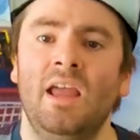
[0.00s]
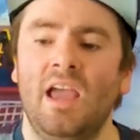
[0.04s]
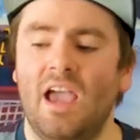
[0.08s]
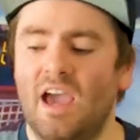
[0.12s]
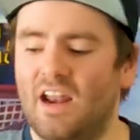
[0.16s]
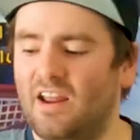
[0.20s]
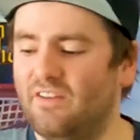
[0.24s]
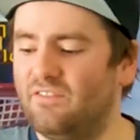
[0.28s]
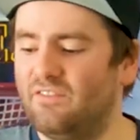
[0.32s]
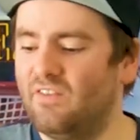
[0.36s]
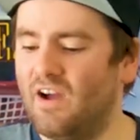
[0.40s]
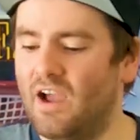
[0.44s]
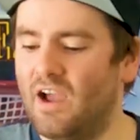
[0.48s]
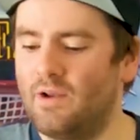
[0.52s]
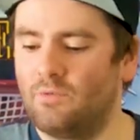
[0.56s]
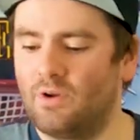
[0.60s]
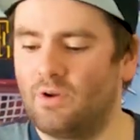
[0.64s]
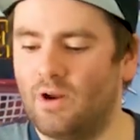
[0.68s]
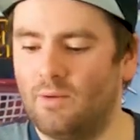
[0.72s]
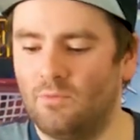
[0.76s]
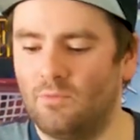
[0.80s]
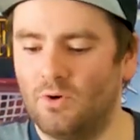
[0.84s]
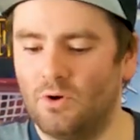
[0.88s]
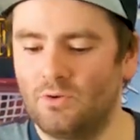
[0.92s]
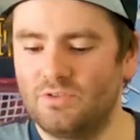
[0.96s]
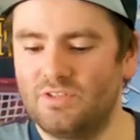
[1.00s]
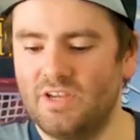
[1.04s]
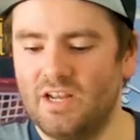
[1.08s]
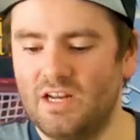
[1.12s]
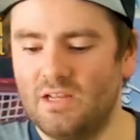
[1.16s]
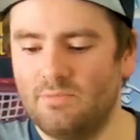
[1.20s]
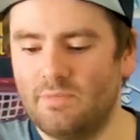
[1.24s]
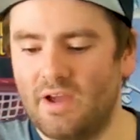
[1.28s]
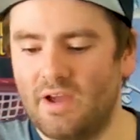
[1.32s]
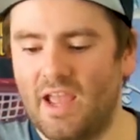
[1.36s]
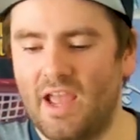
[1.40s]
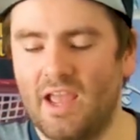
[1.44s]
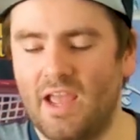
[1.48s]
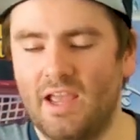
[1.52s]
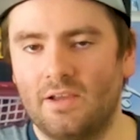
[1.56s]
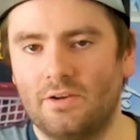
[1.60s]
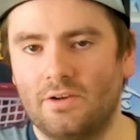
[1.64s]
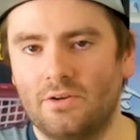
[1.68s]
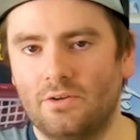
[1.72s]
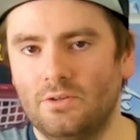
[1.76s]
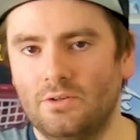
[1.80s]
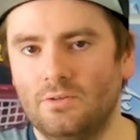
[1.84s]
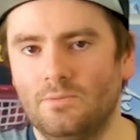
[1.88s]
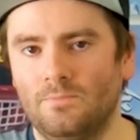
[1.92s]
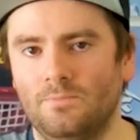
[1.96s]
And I find when I'm rotating my
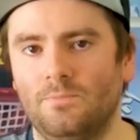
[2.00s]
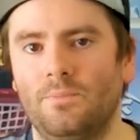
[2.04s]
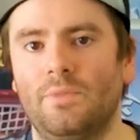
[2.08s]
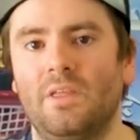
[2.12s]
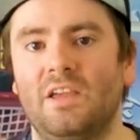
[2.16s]
ankle,